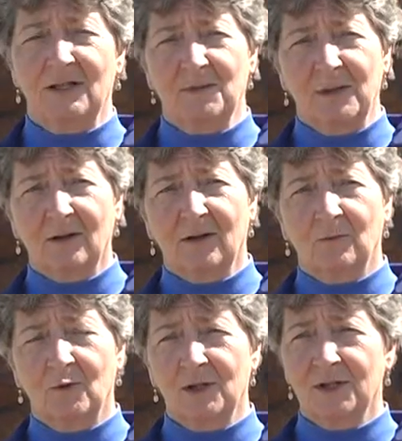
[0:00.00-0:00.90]
spirit,
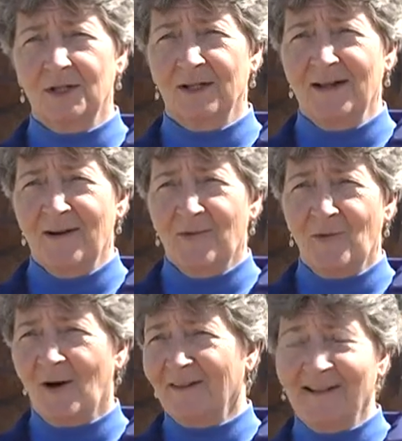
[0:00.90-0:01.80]
which is
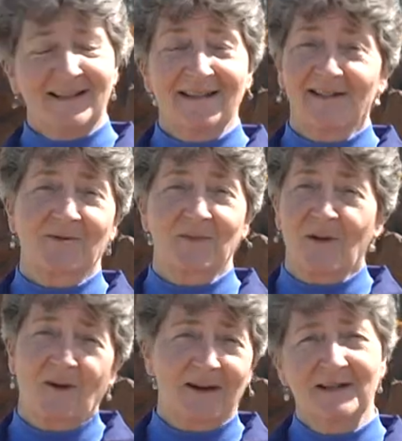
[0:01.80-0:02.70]
what this district
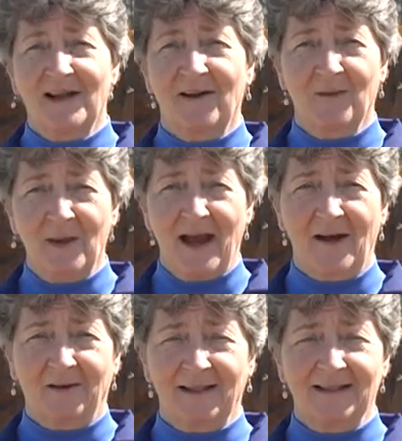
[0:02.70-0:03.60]
park is all
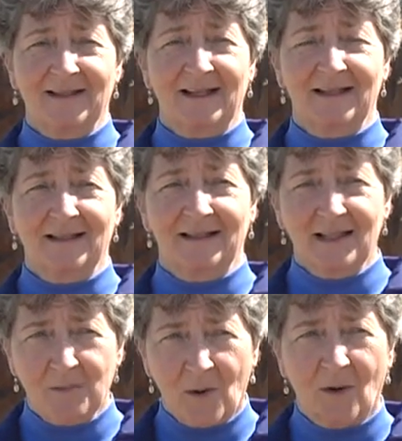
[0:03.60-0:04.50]
about. It's, it,
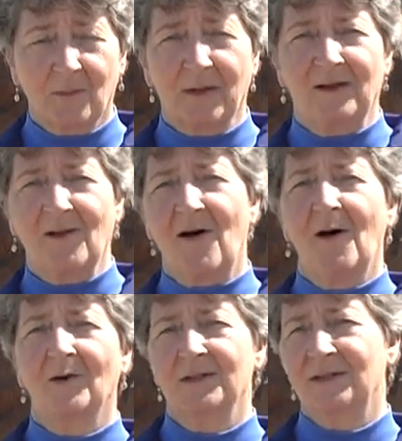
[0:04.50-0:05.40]
this park
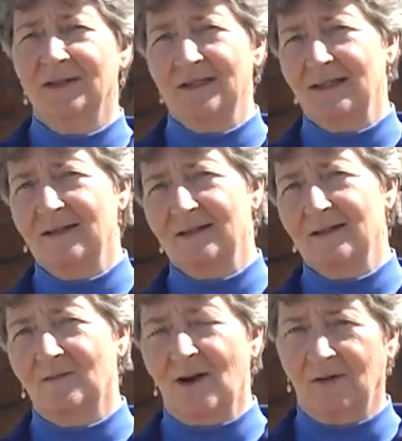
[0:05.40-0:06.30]
belongs to the citizens
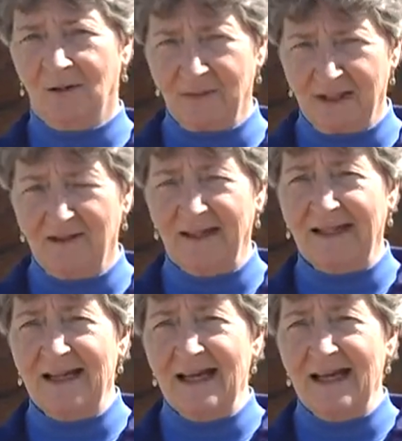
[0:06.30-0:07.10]
of our community,